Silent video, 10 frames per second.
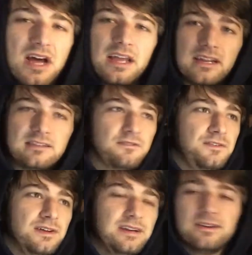not get it to
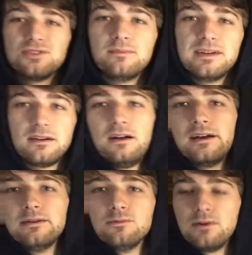fill here. So I'm like, all
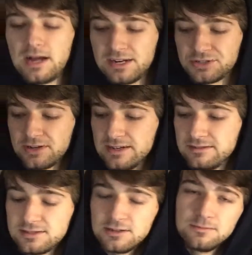right, I got to
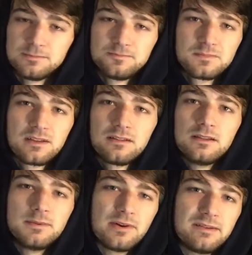trade. So
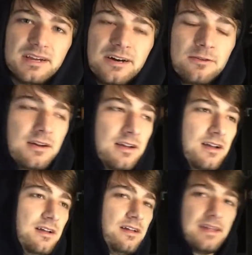let me write them down.
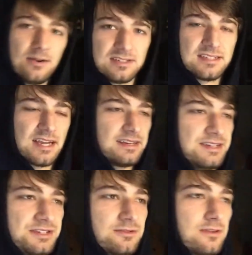That was the second
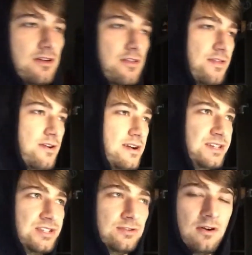issue. Third
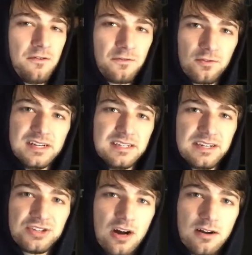issue,
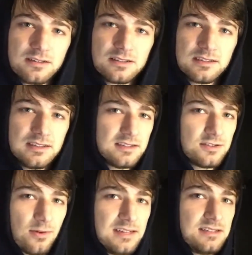freezing charts. This is
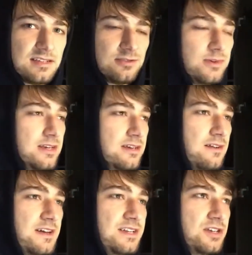twice this week.
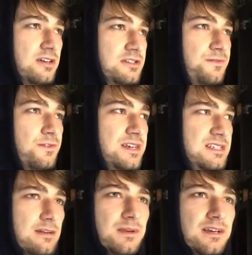I've had charts freeze
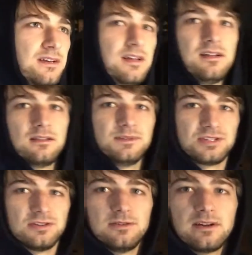on me. Let me
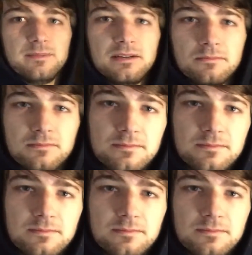show you what I mean.